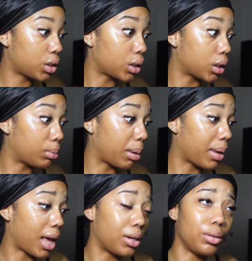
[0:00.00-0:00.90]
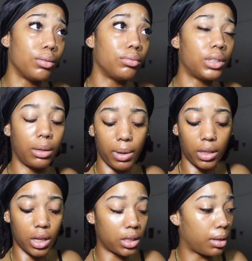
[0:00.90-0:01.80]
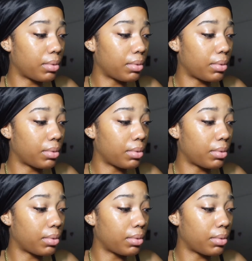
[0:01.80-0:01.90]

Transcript: So maybe I do take my that step.